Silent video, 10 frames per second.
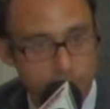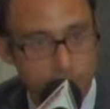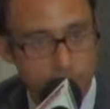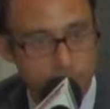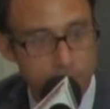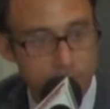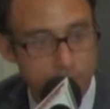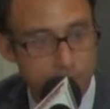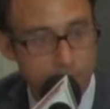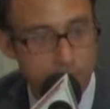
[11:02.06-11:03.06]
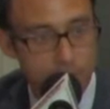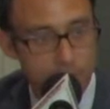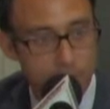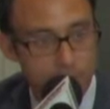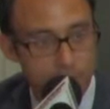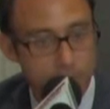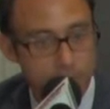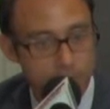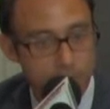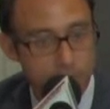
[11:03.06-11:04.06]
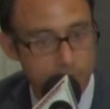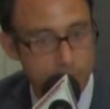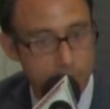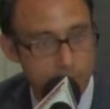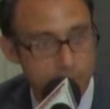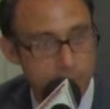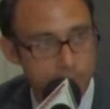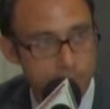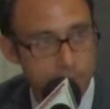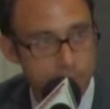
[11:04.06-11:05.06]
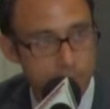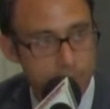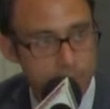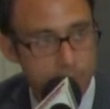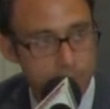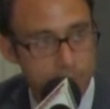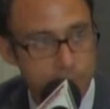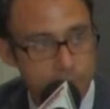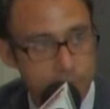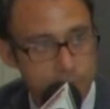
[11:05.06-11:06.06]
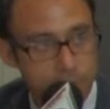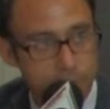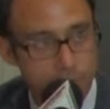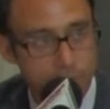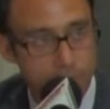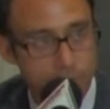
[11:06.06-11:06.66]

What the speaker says: (silent)